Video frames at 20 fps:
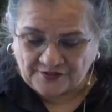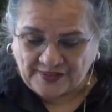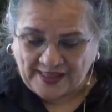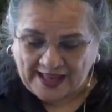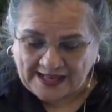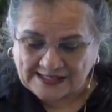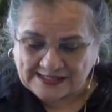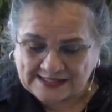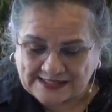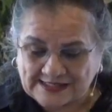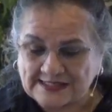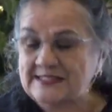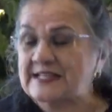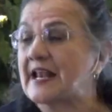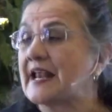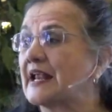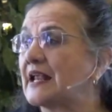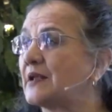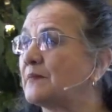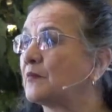of that
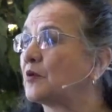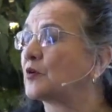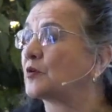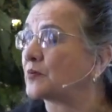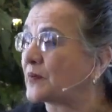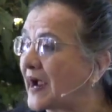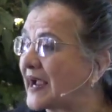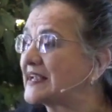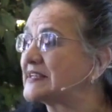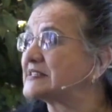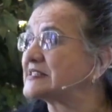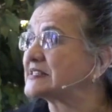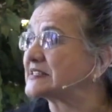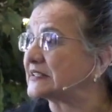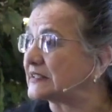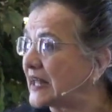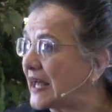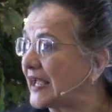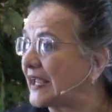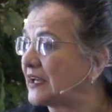same
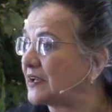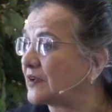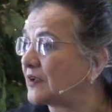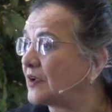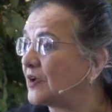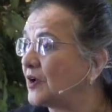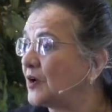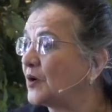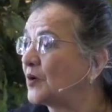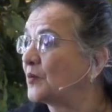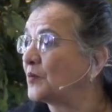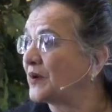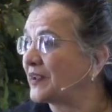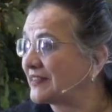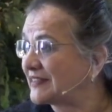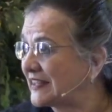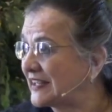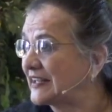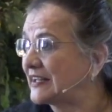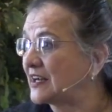Christ light
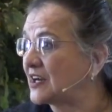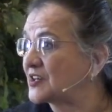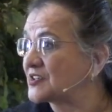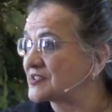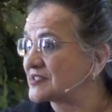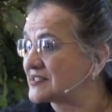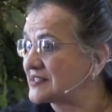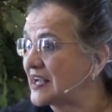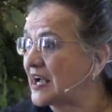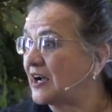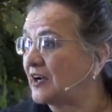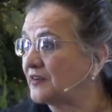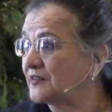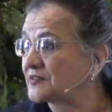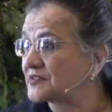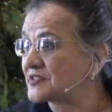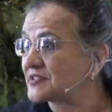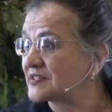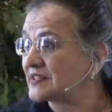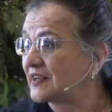within
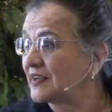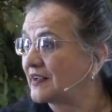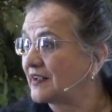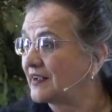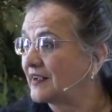ourselves,